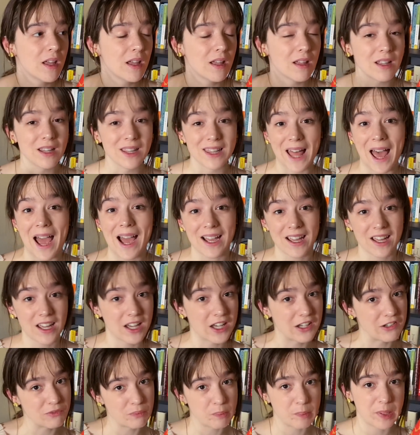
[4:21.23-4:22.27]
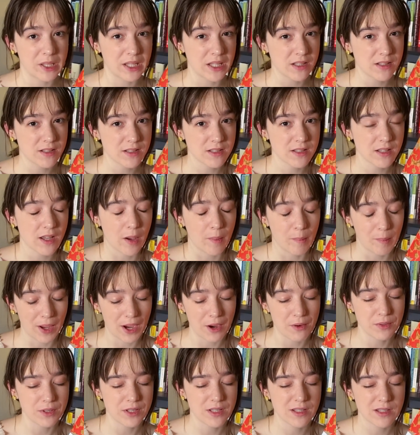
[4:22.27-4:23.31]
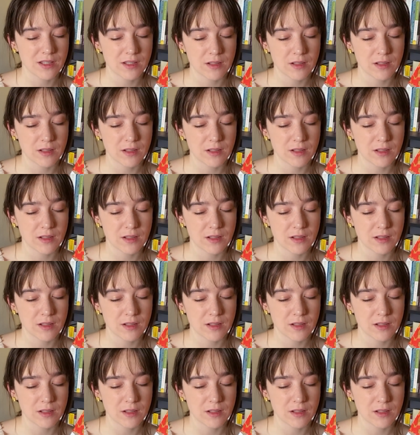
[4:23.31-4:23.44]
lack of peace about